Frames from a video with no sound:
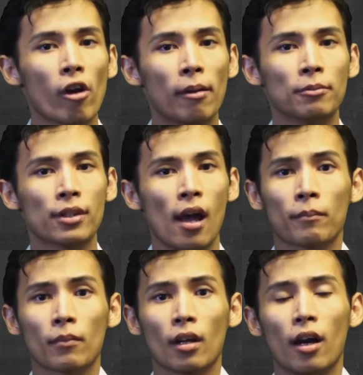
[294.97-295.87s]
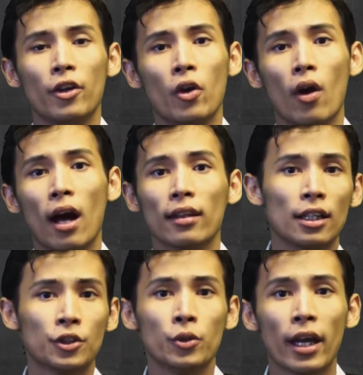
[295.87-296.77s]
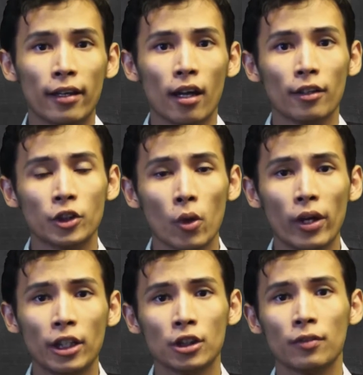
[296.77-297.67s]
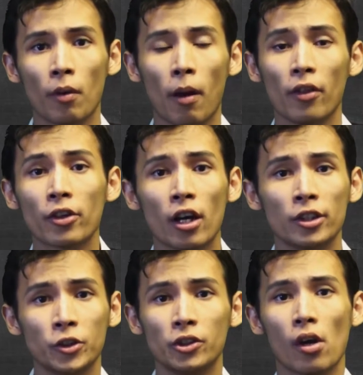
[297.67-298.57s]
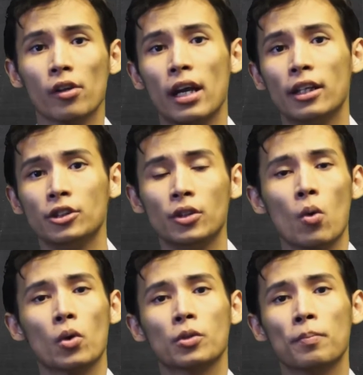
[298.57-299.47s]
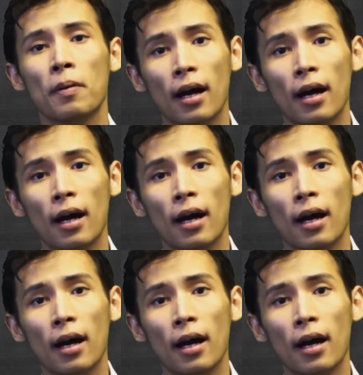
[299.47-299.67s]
programs, unless you get a donation from other countries or other NGOs.